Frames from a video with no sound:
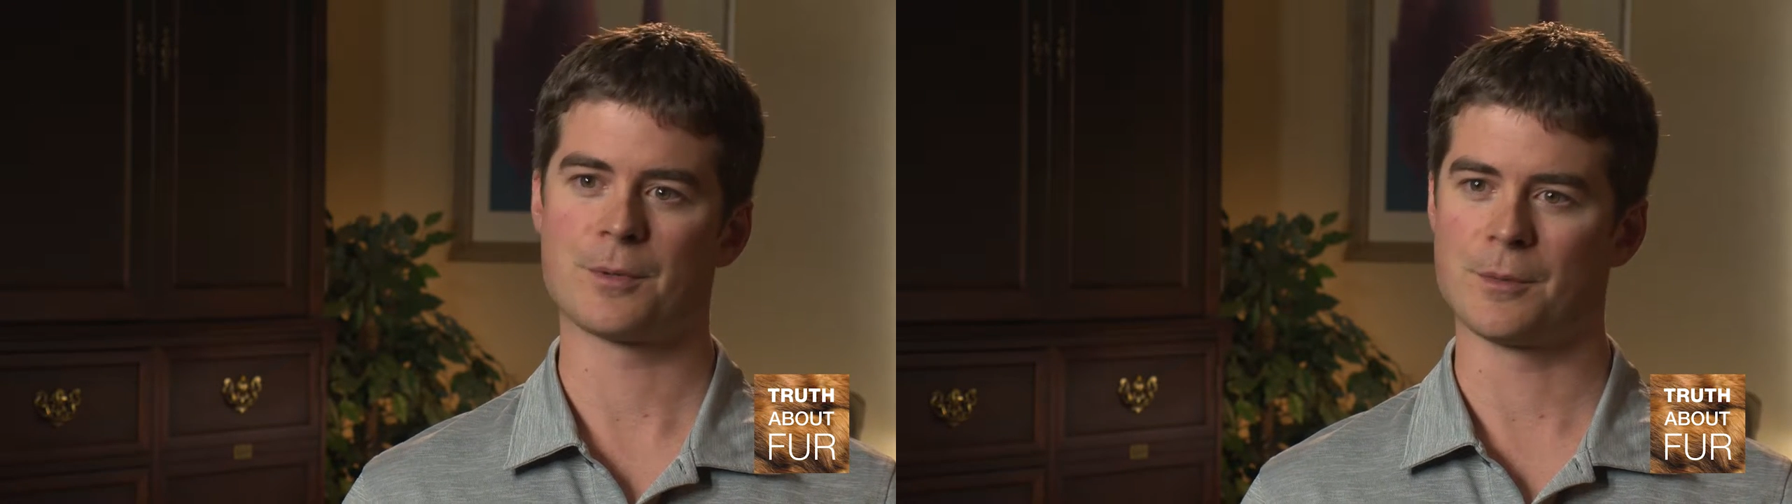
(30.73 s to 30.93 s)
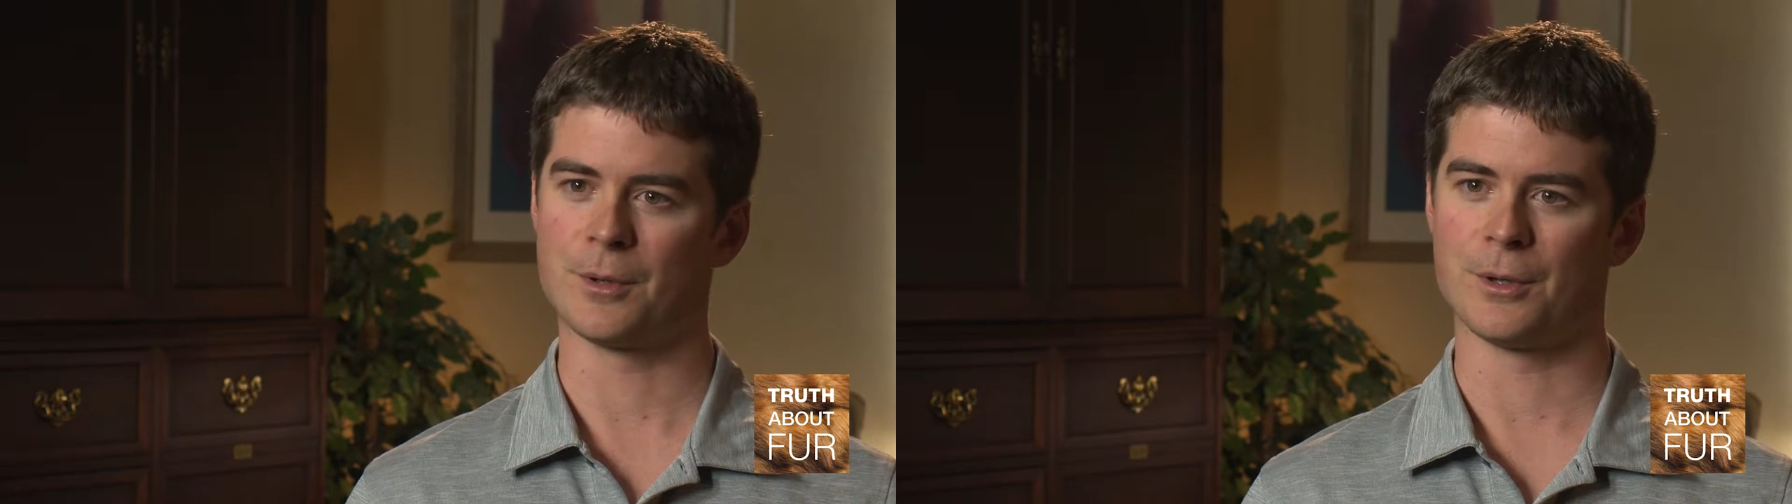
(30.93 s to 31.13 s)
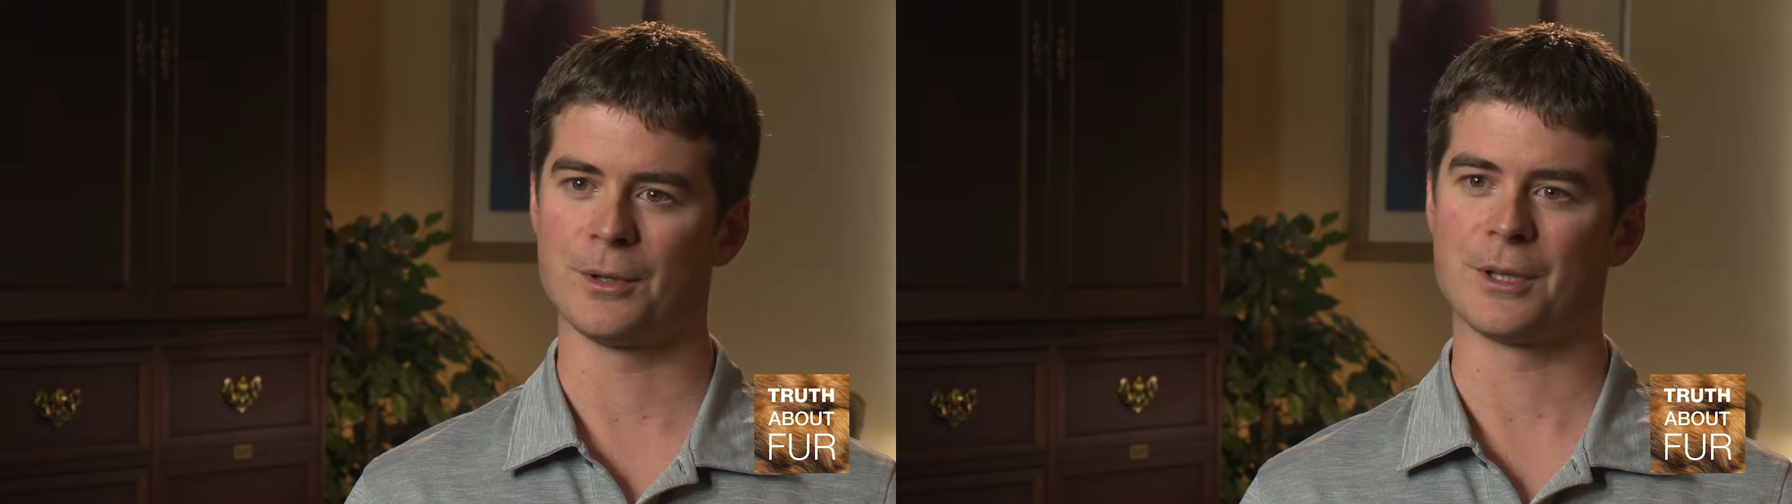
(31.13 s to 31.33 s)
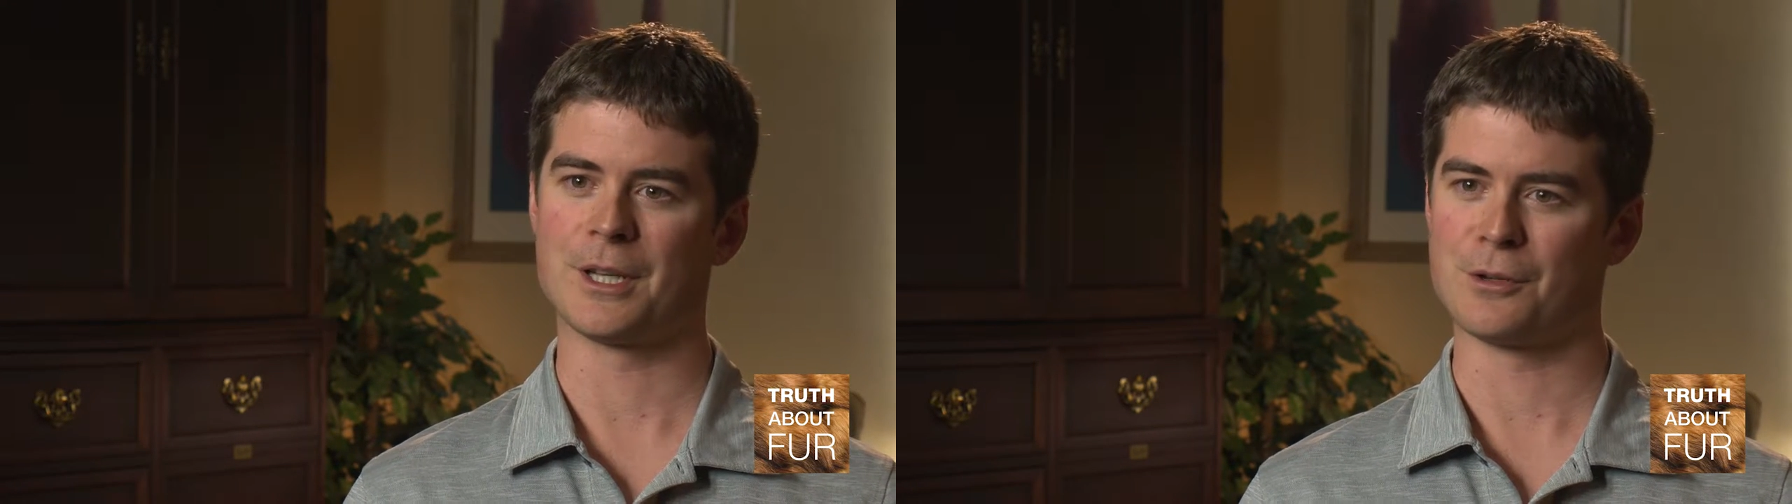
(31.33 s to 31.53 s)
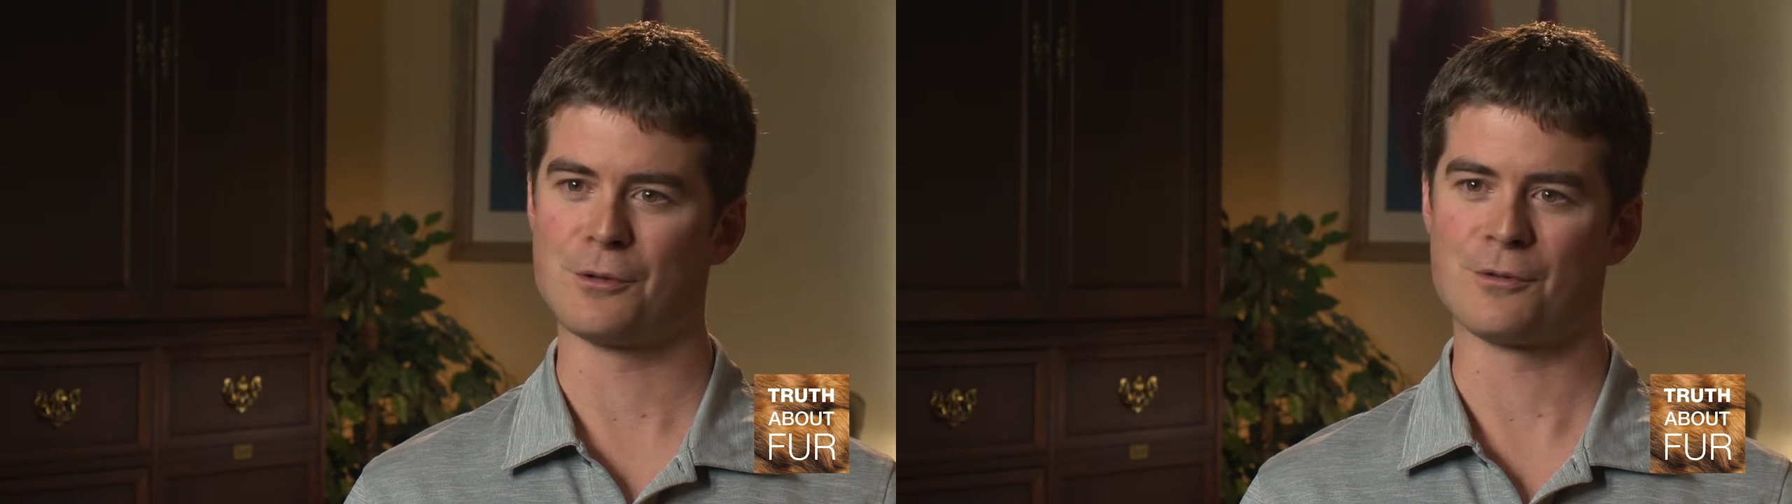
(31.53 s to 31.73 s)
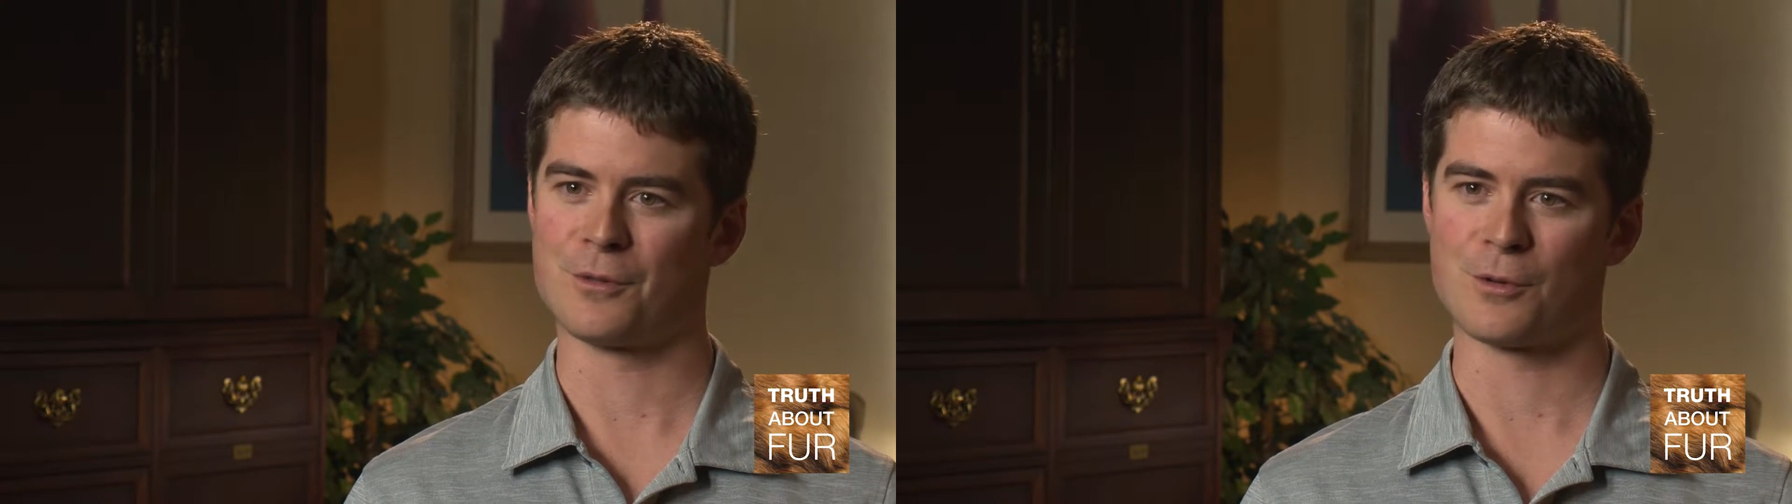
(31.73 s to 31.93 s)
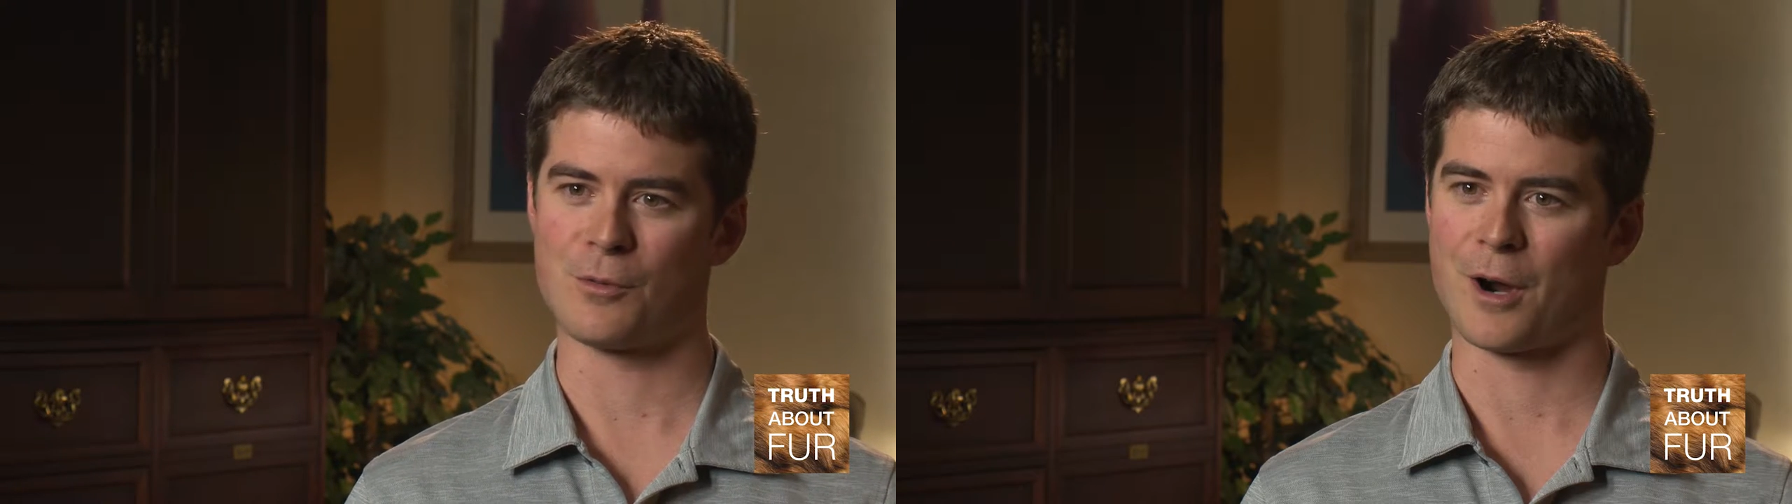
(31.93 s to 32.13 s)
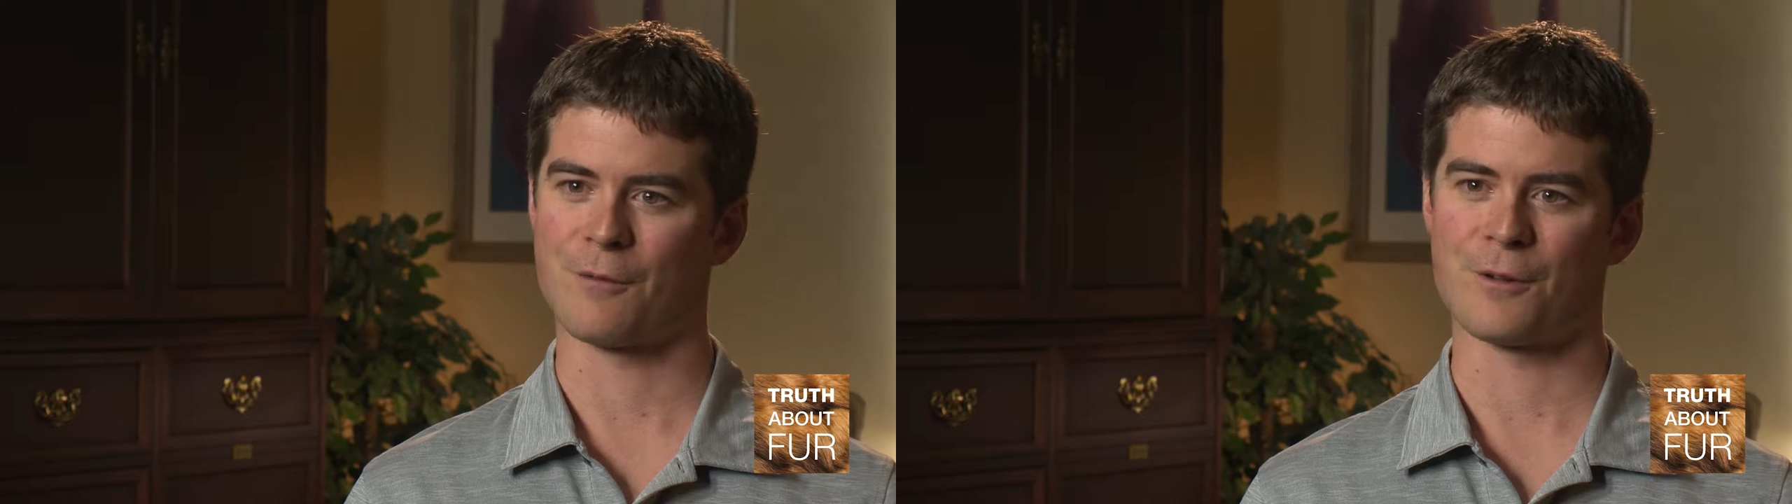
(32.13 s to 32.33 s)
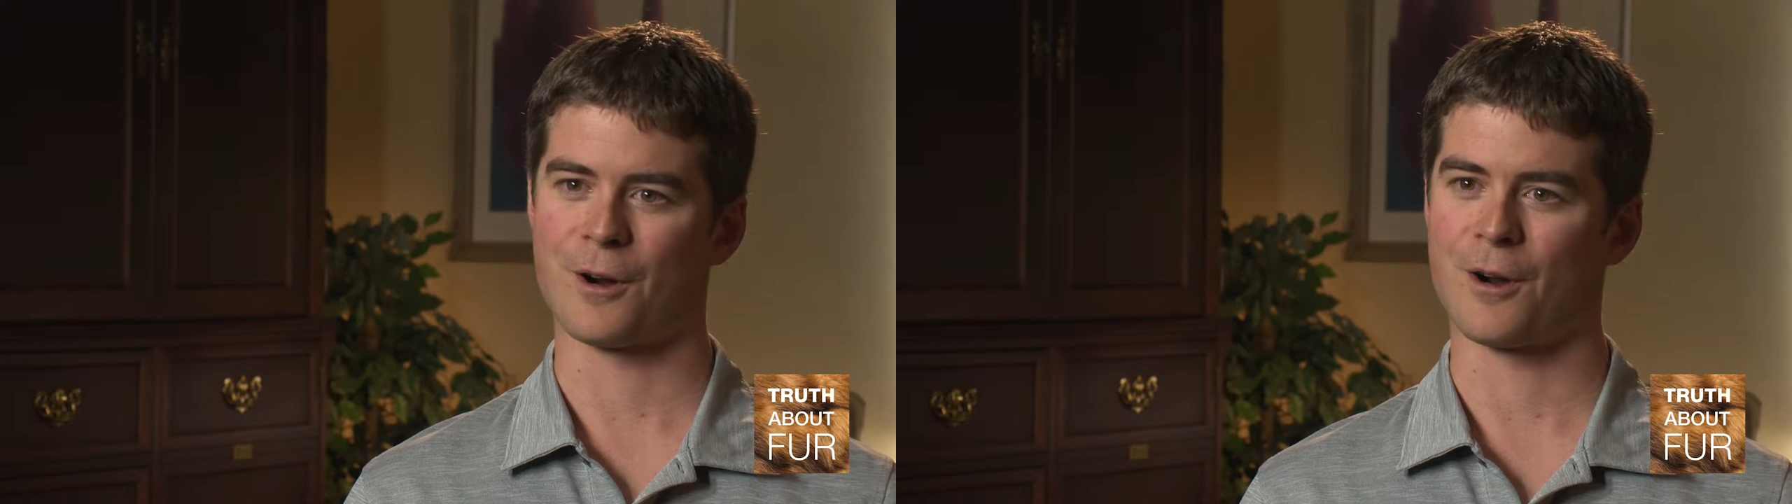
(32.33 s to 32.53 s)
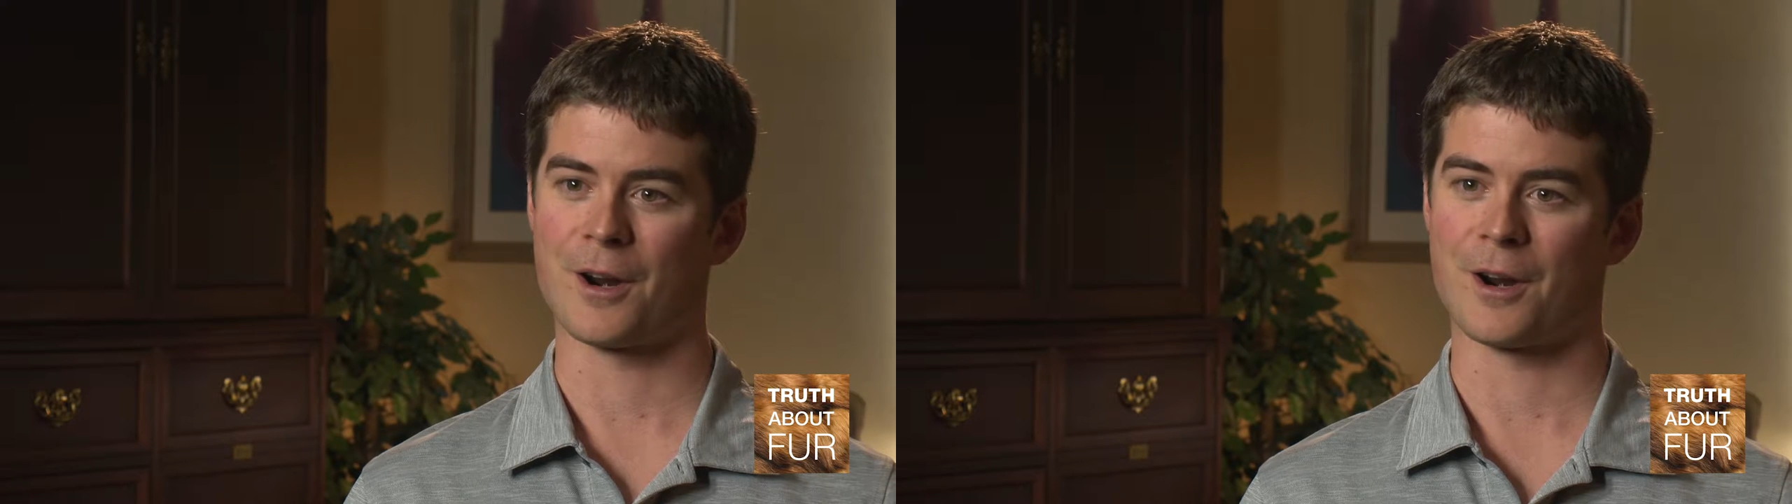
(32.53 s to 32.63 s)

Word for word: people in Nunavut wear fur